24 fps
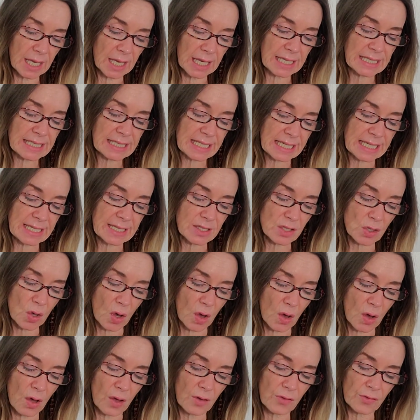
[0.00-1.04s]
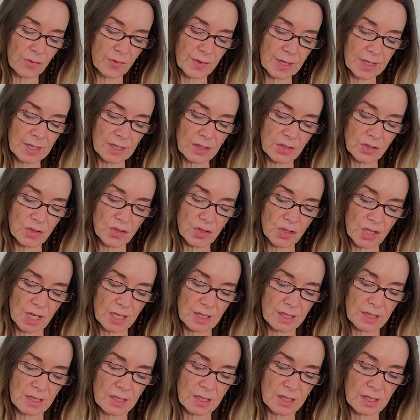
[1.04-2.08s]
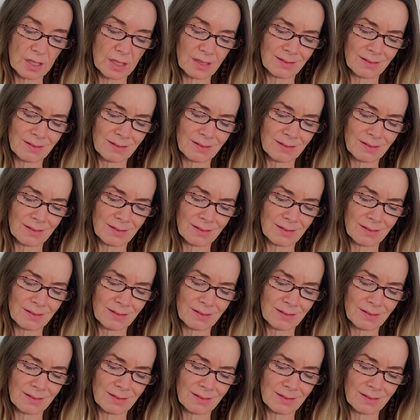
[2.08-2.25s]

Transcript: it is all feels just